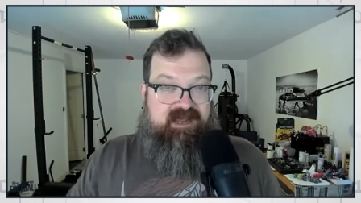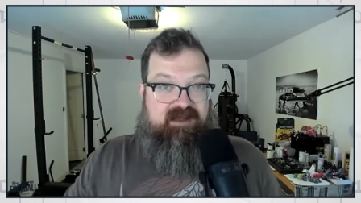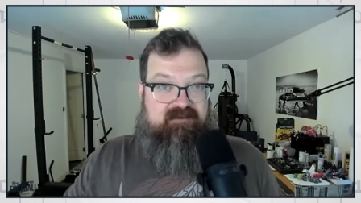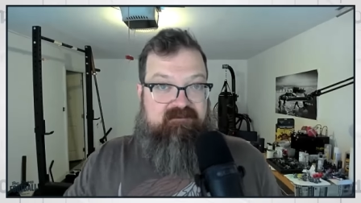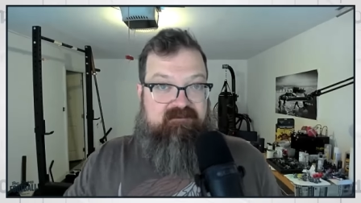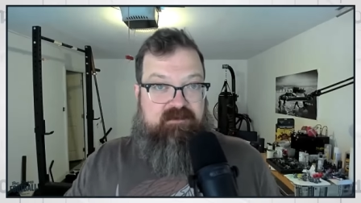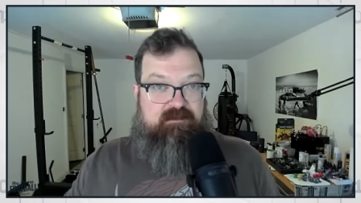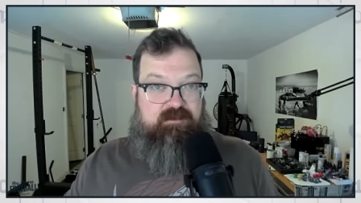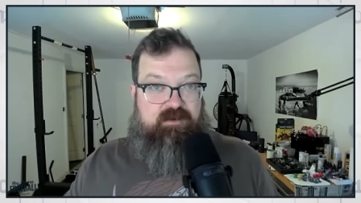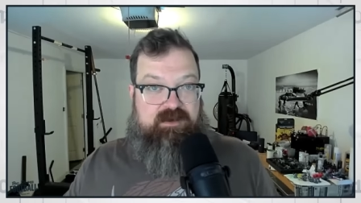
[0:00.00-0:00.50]

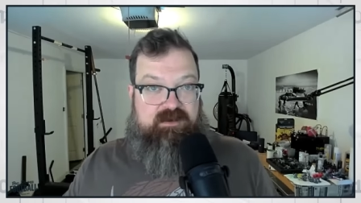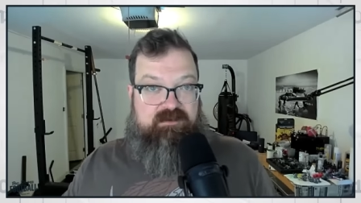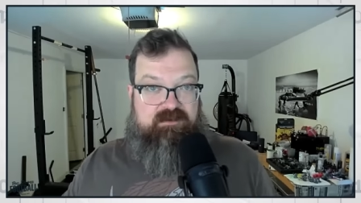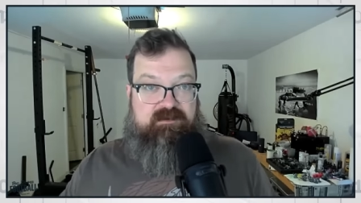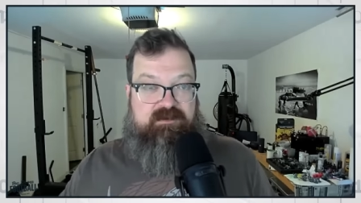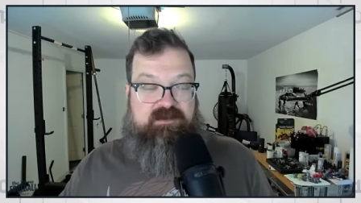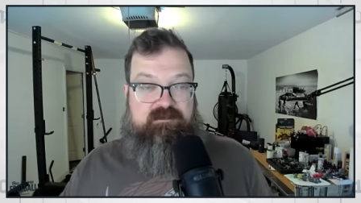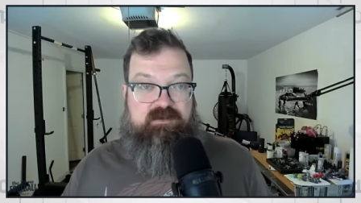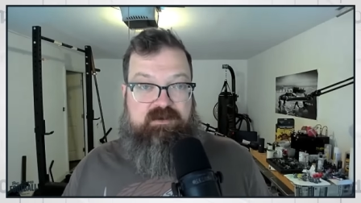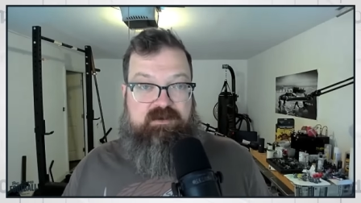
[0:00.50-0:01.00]
everyone in
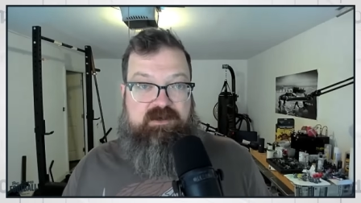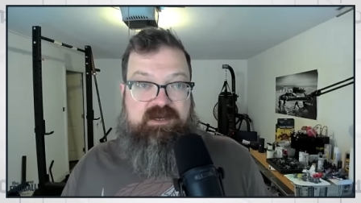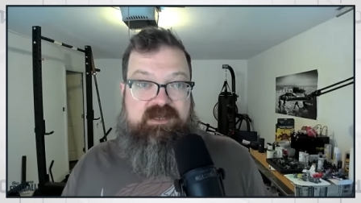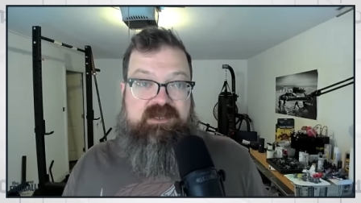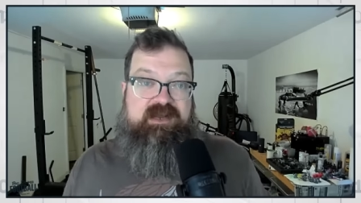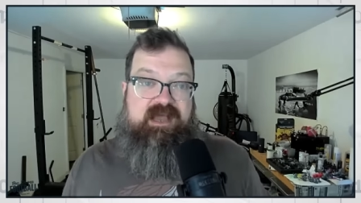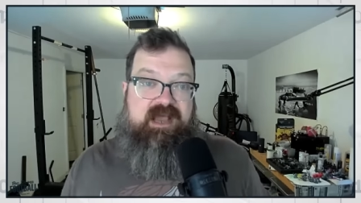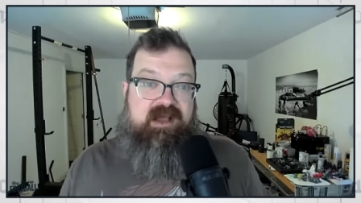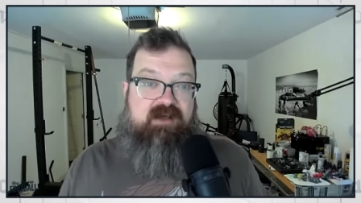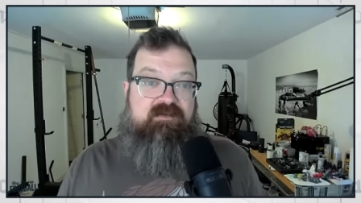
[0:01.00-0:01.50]
the community
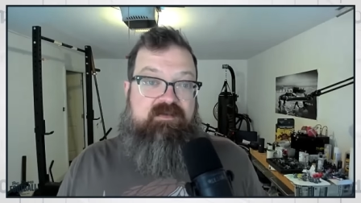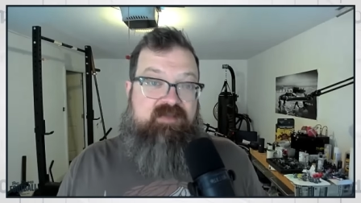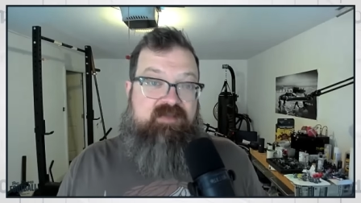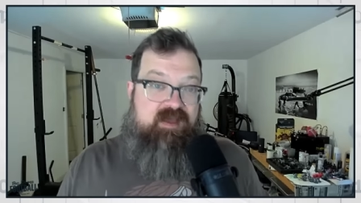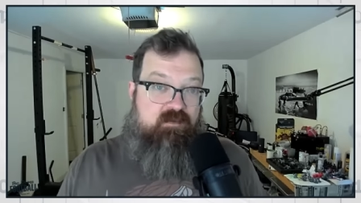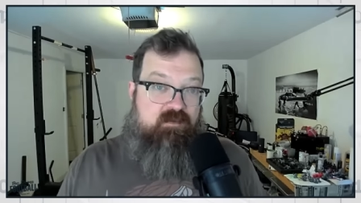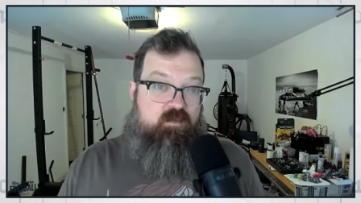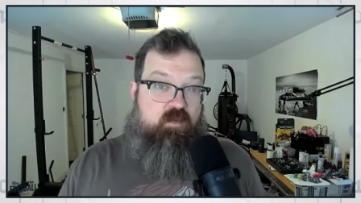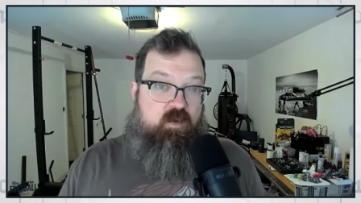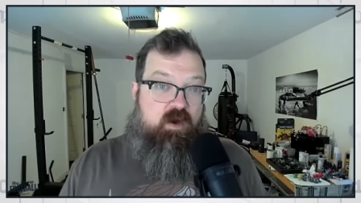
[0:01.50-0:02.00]
and how
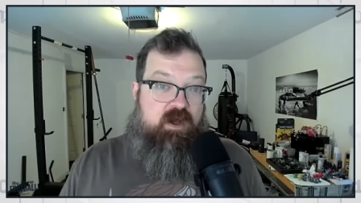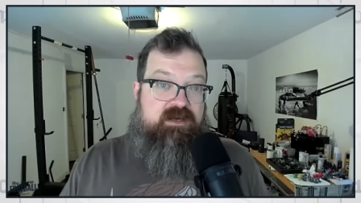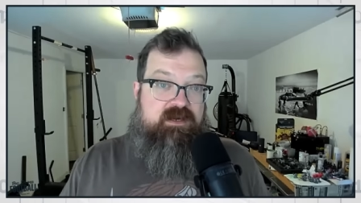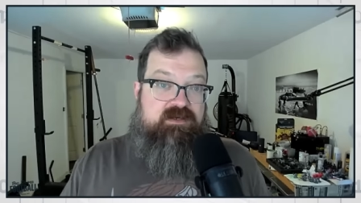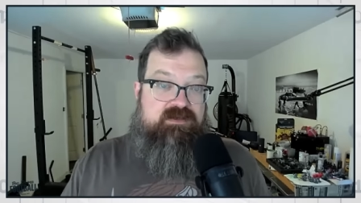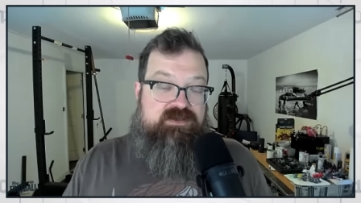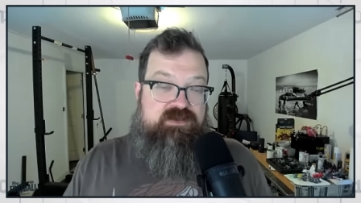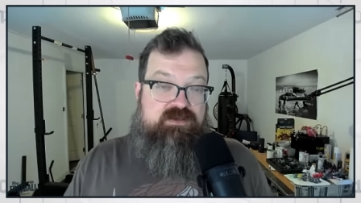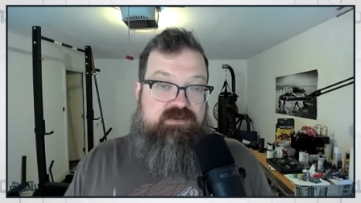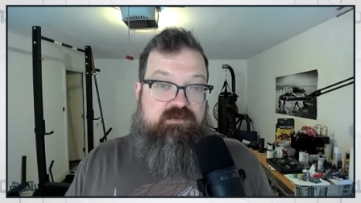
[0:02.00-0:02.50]
they
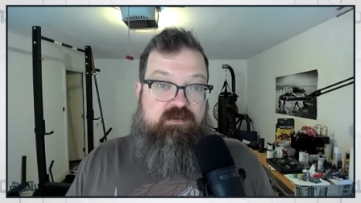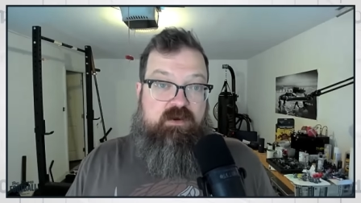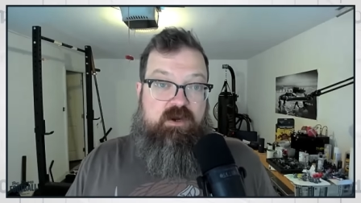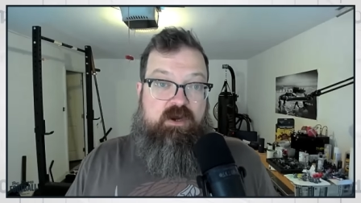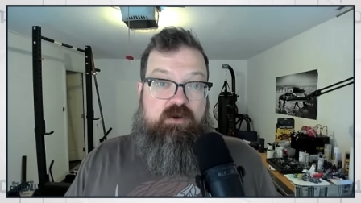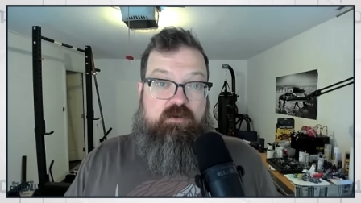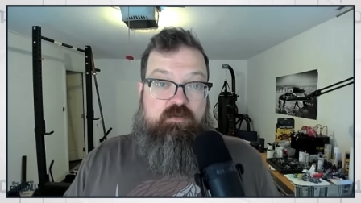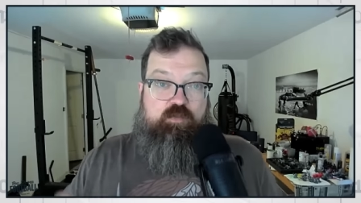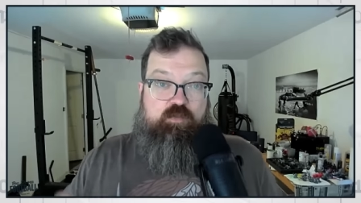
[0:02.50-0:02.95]
wanted to